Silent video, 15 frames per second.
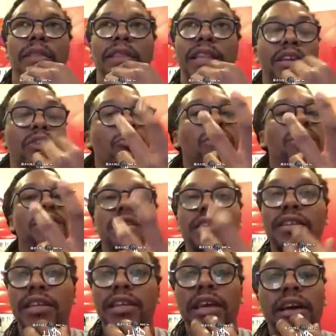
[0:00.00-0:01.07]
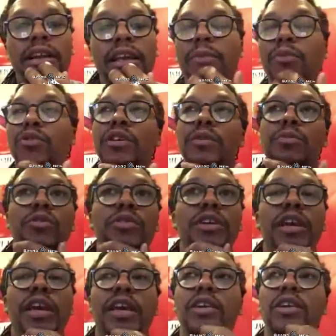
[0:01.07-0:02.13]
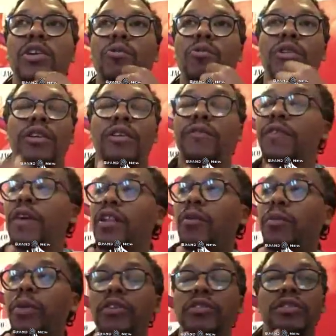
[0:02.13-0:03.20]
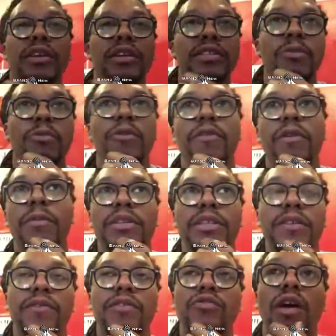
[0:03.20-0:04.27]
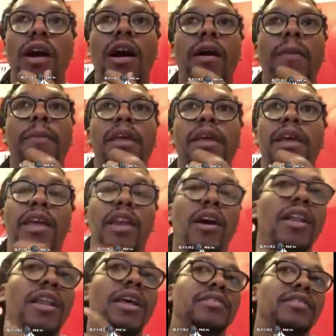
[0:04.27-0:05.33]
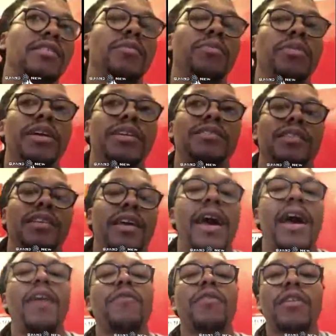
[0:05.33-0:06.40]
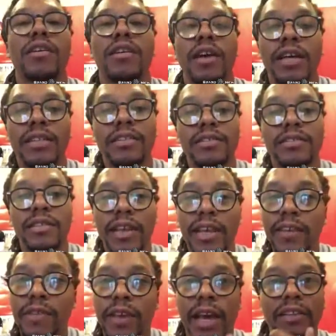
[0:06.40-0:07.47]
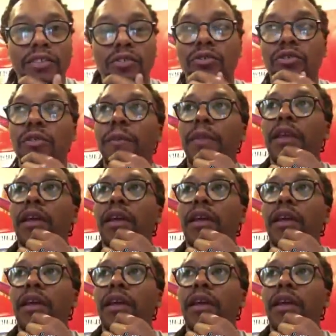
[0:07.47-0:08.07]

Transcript: linguistically unable to communicate with their fellow person because they were from a different tribe. And all that took place in Africa at the slave castles.